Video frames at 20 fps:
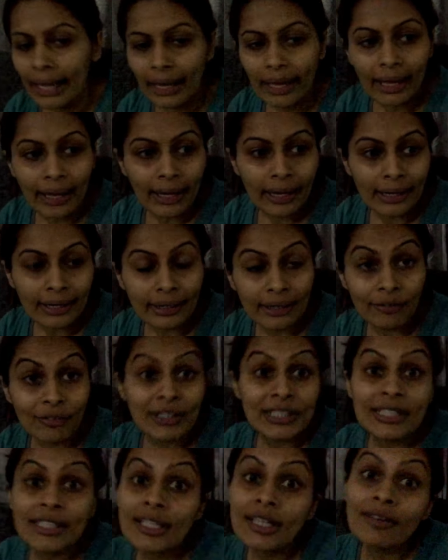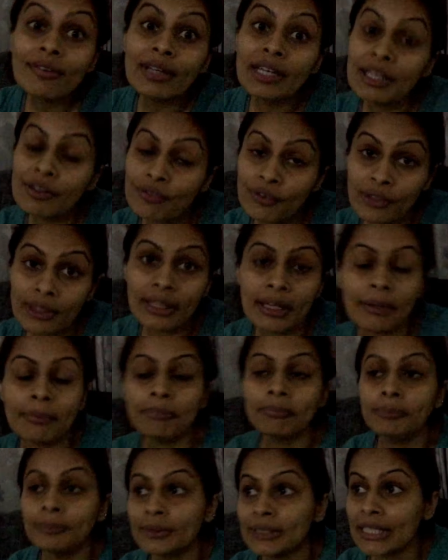And we are still waiting for them.
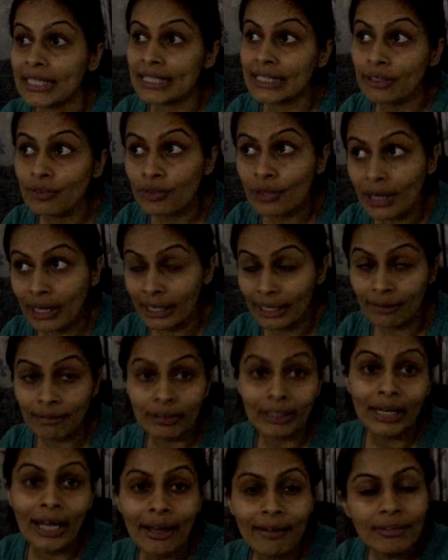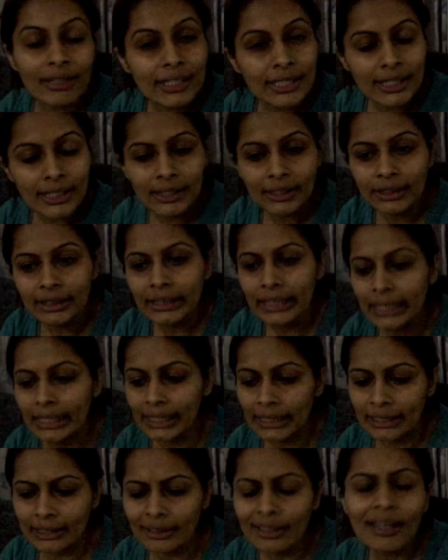Jaise hi aayenge, we'll have our dinner
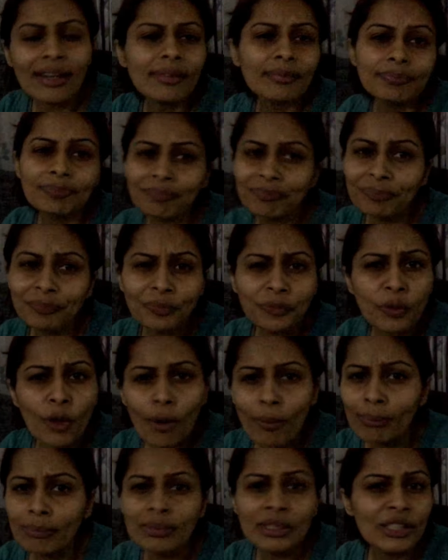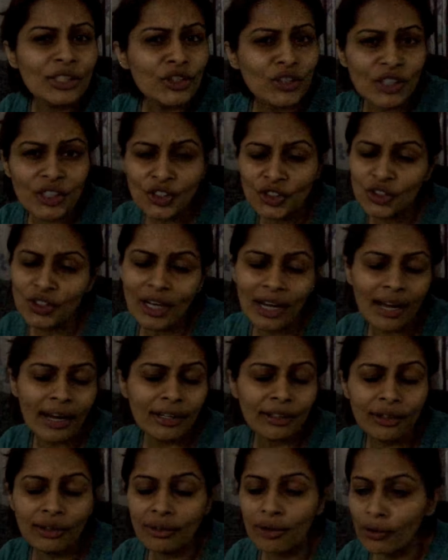and yeah, normal chit
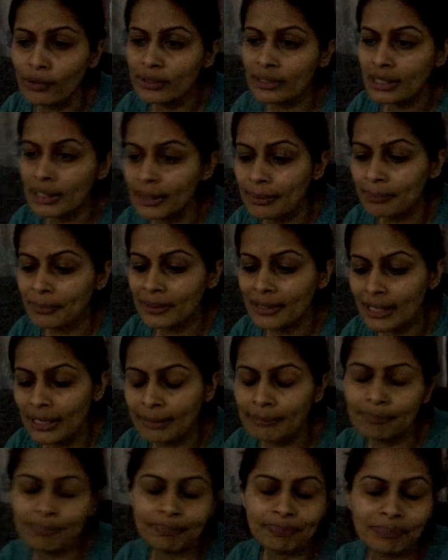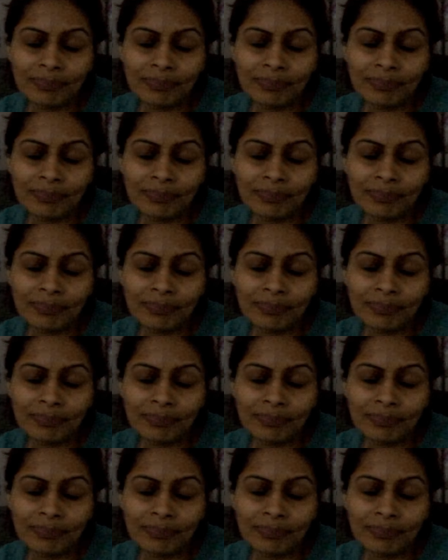chat, gossips, yeah.